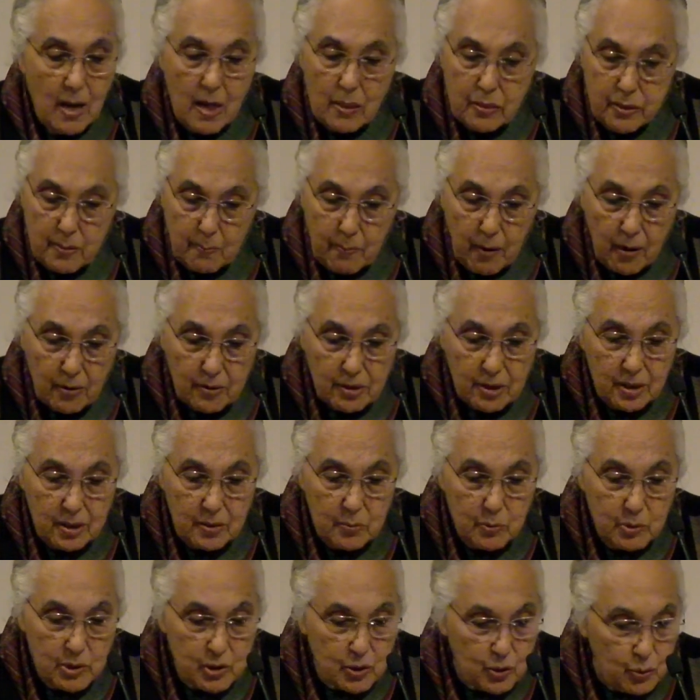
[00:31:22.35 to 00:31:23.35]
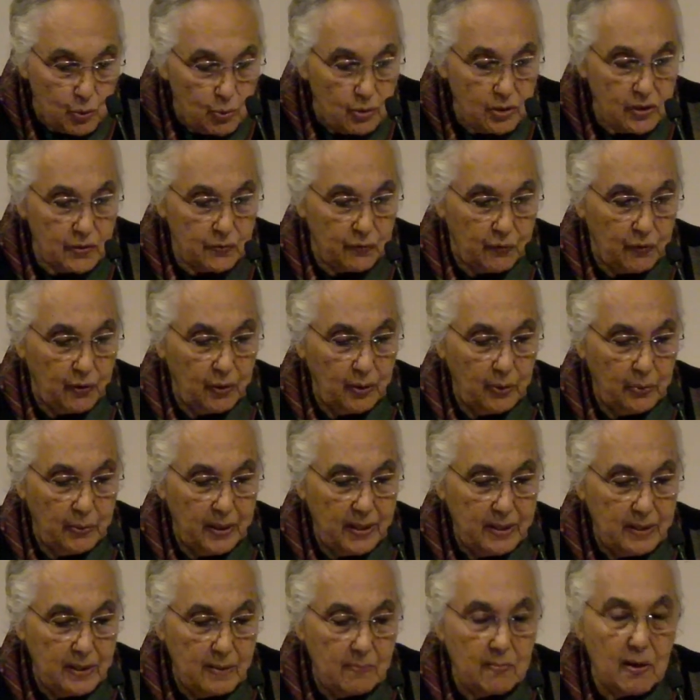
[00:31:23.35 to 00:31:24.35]
The bonding was useful
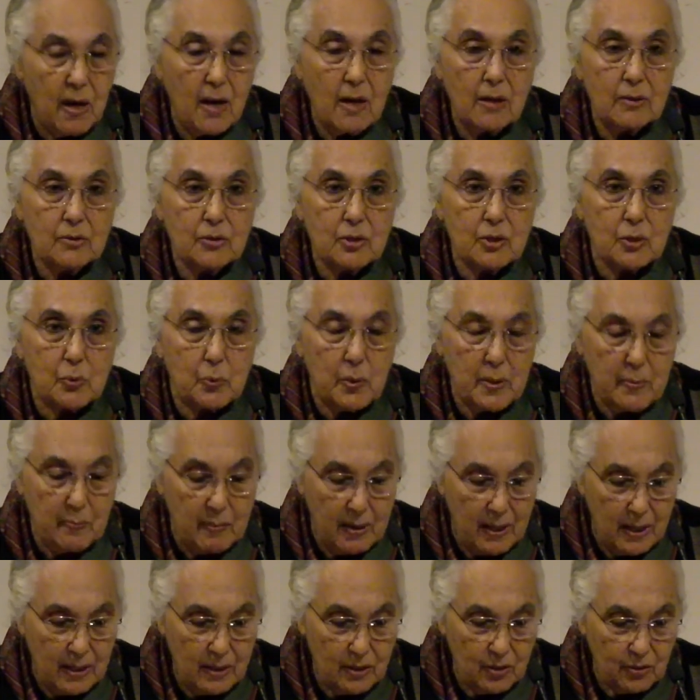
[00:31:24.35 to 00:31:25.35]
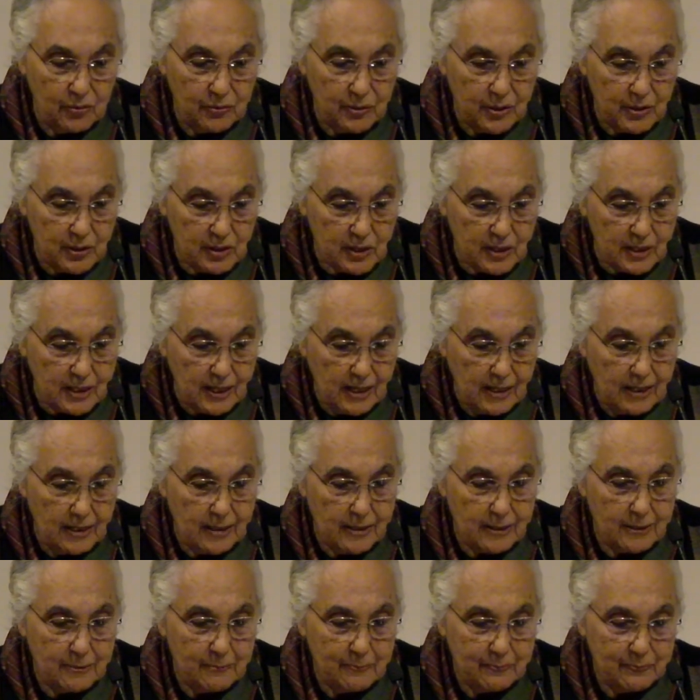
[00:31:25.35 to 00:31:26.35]
when demands were made on the
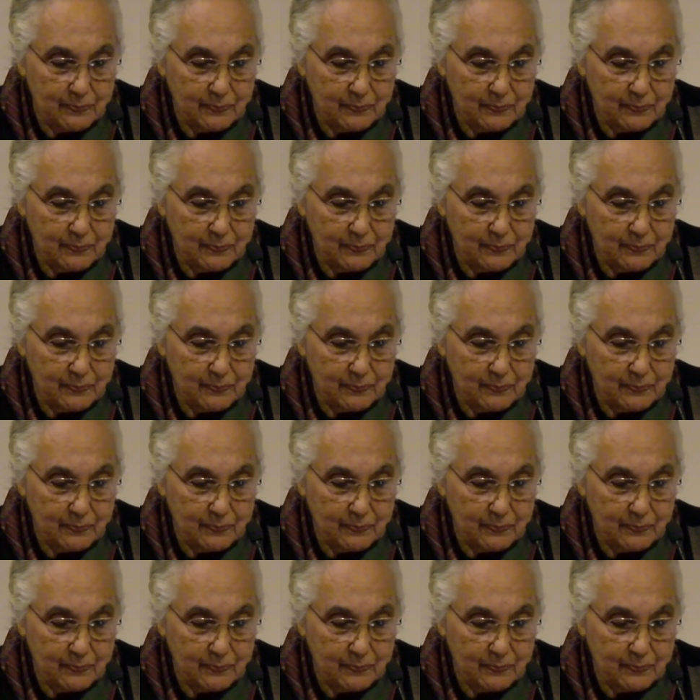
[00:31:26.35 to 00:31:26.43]
state.